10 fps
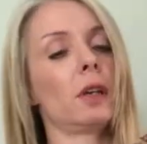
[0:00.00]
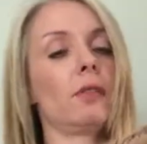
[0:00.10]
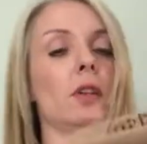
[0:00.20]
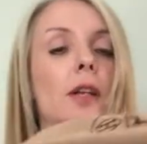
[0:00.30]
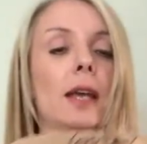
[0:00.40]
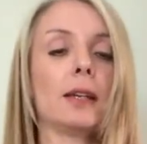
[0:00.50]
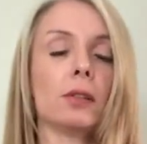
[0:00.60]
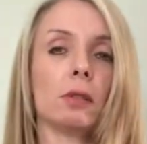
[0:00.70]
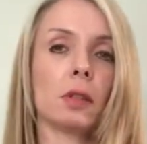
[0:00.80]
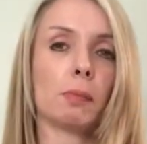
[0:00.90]
If you lay
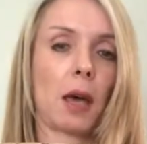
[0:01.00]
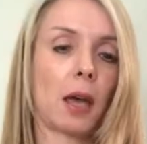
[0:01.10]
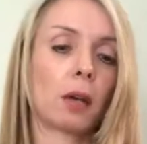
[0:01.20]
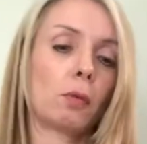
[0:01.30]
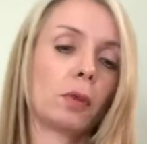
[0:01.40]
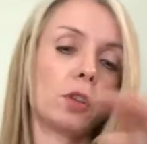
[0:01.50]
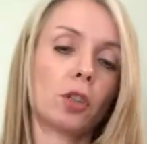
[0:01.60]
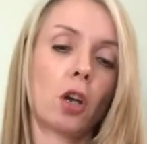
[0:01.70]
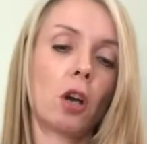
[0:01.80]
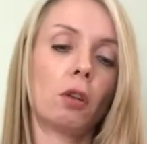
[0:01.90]
it on its back with
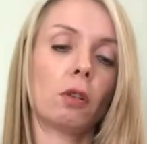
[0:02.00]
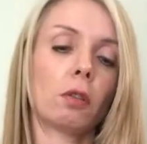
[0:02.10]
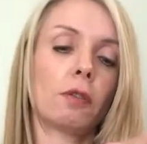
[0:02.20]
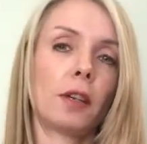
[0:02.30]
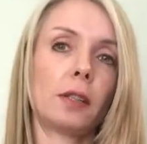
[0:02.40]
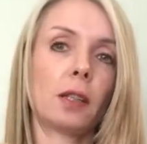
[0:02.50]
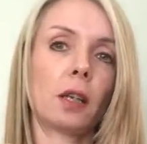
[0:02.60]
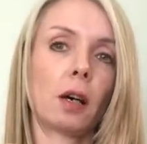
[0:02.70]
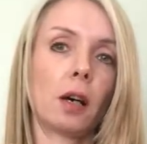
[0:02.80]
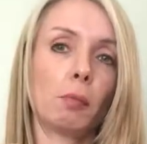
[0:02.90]
the turn lock
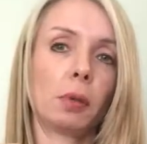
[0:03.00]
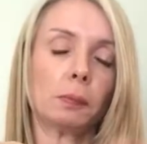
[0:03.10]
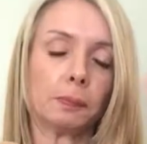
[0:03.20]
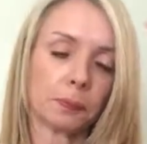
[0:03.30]
facing up,